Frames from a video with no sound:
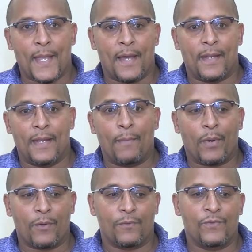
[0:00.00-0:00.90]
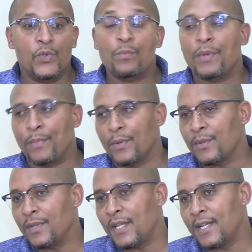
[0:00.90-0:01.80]
number of new people
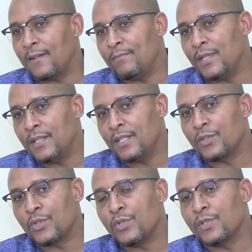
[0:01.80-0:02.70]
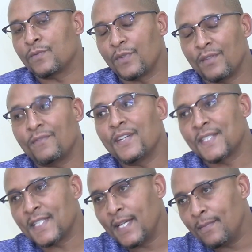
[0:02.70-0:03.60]
that have been introduced for the
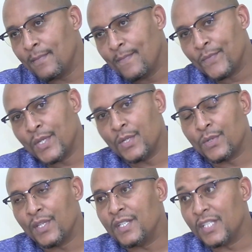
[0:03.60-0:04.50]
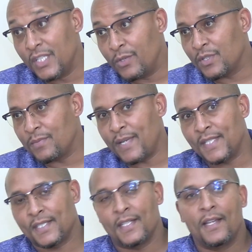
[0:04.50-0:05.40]
first time into the digital
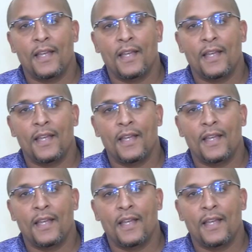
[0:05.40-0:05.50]
space.